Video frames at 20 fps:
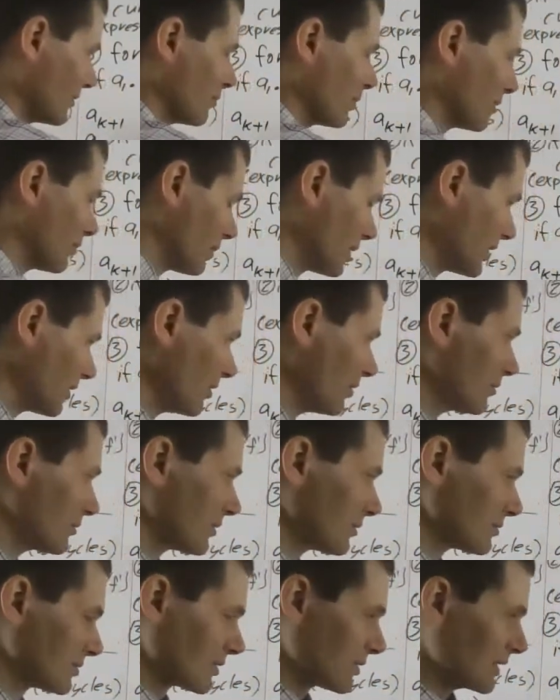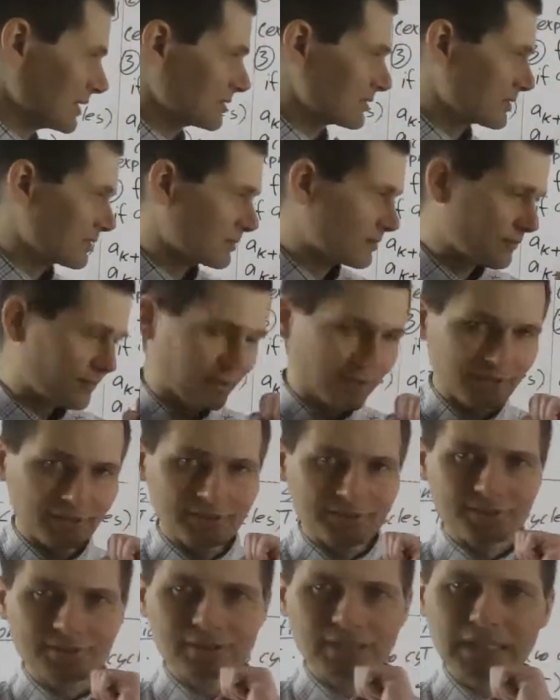well, we know those are instance
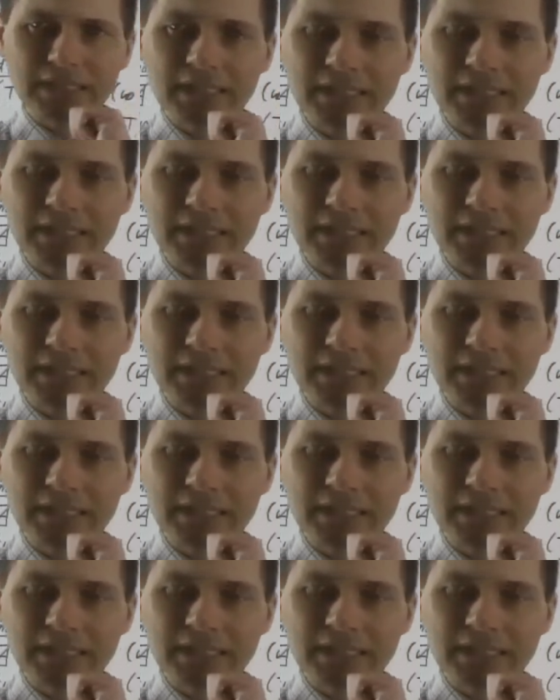fields,